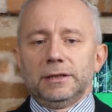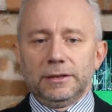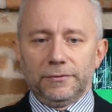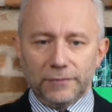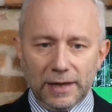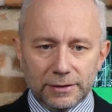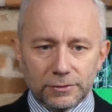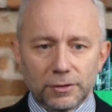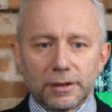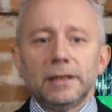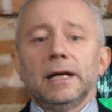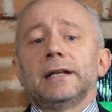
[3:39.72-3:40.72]
in
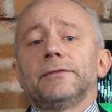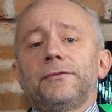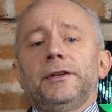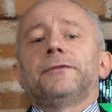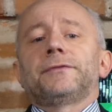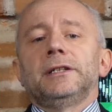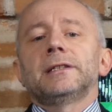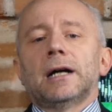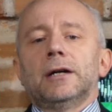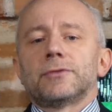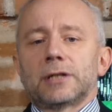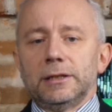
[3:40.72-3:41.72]
inventory and
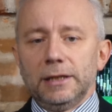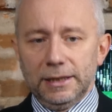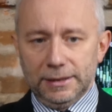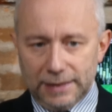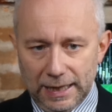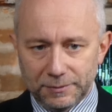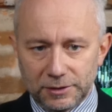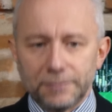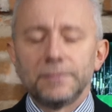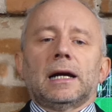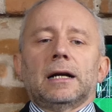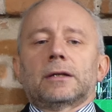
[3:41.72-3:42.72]
50,000 in debt.
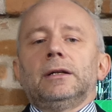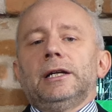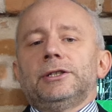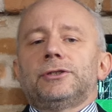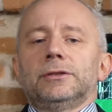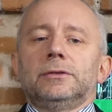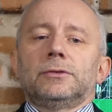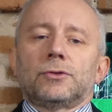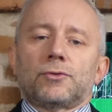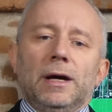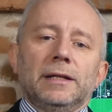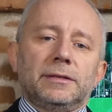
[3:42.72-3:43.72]
Calculation
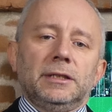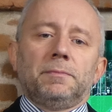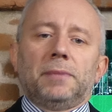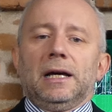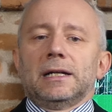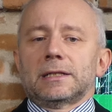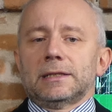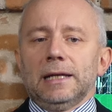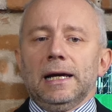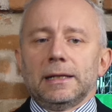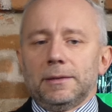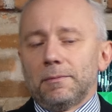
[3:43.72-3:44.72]
20 plus
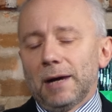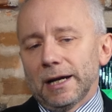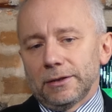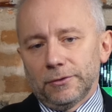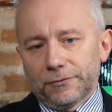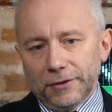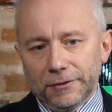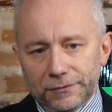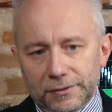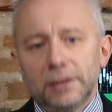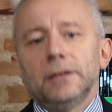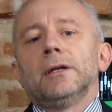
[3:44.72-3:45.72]
10 minus
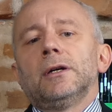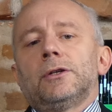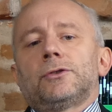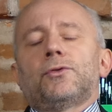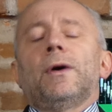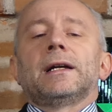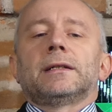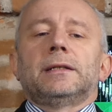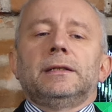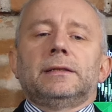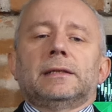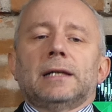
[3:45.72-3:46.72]
50,
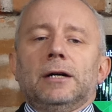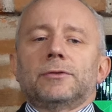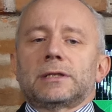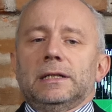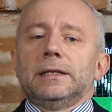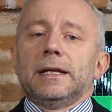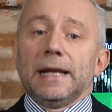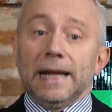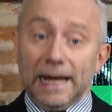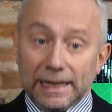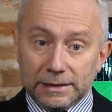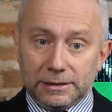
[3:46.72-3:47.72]
20,000
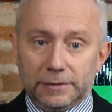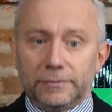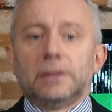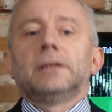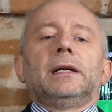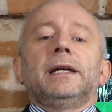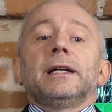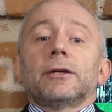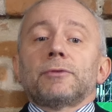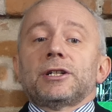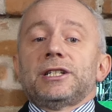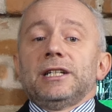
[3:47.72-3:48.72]
negative. Here
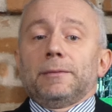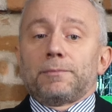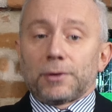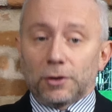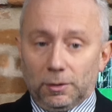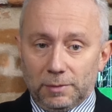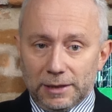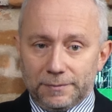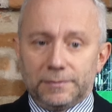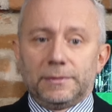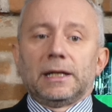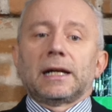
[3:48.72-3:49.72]
we see a problem.
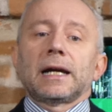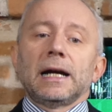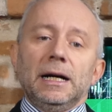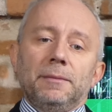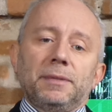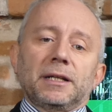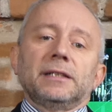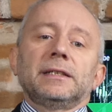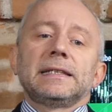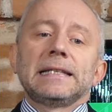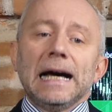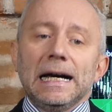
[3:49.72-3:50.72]
The company
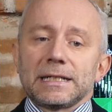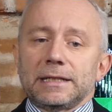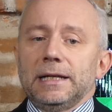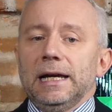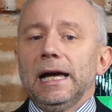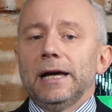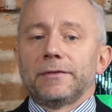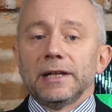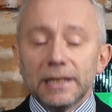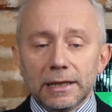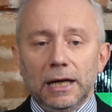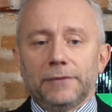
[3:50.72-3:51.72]
doesn't have
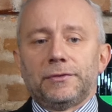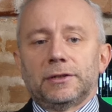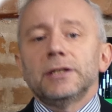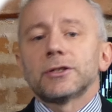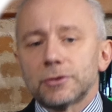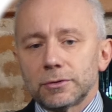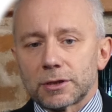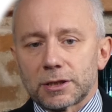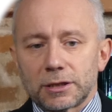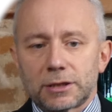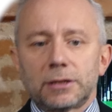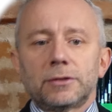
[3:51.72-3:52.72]
enough
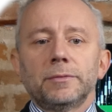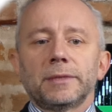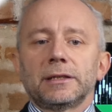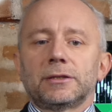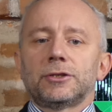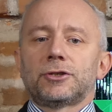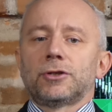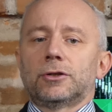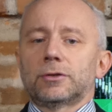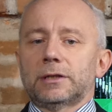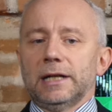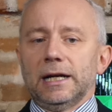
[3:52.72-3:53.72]
resources to meet its
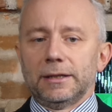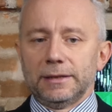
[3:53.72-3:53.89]
short-term